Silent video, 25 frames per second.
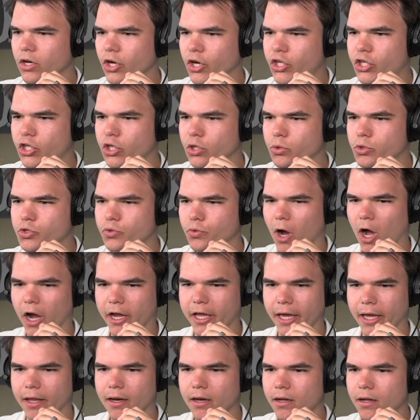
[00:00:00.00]
a huge
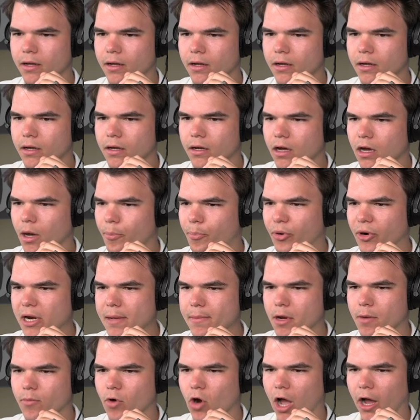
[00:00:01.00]
rocket, a
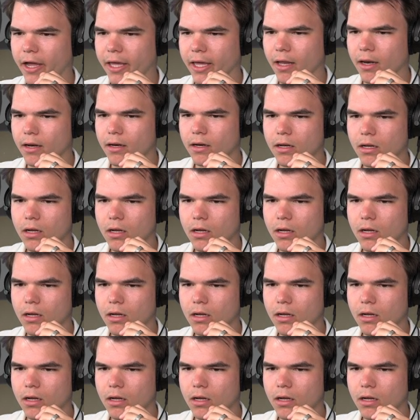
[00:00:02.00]
premium rocket.